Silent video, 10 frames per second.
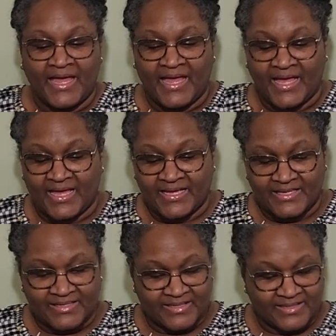
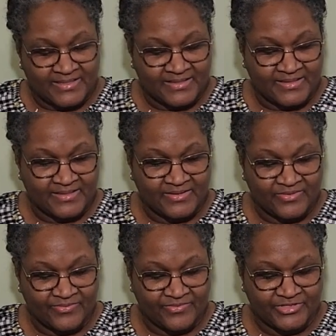And
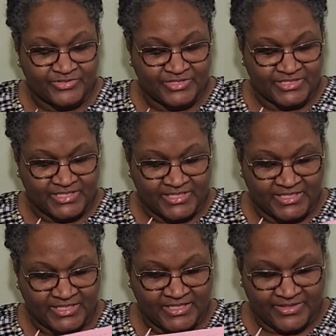what you see
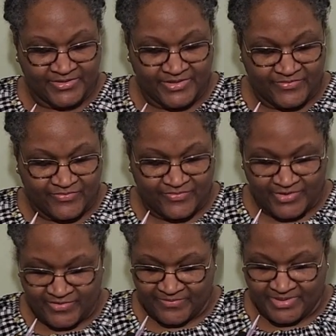here in
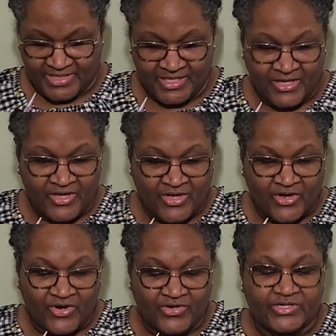front of me
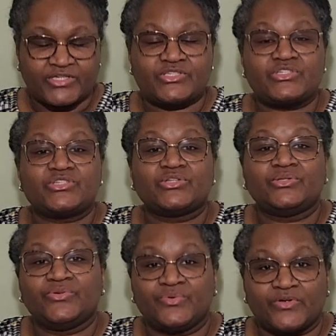are a
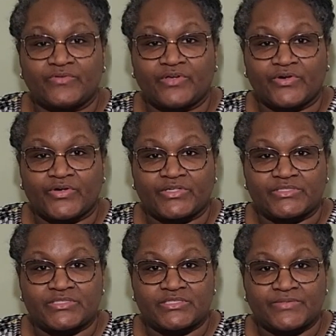slew of
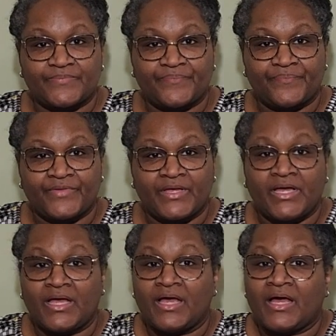yarns.
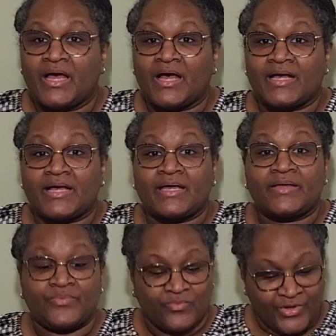
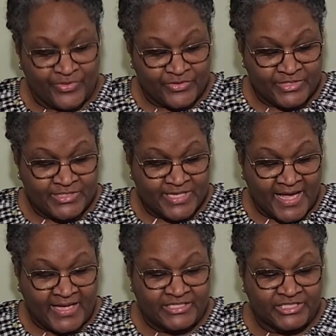I went through the
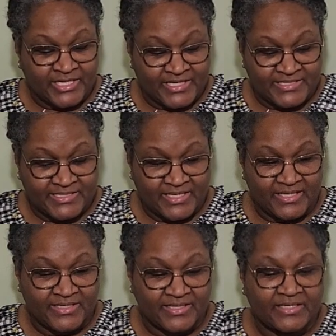stash and I
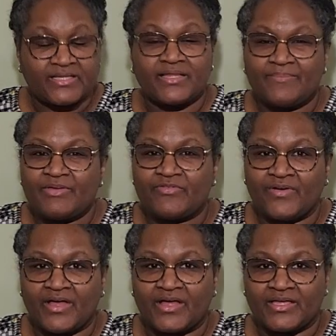said, let me
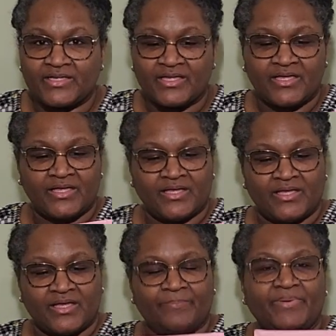find
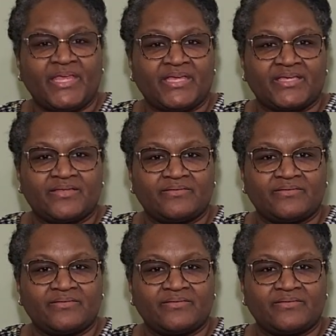a pink.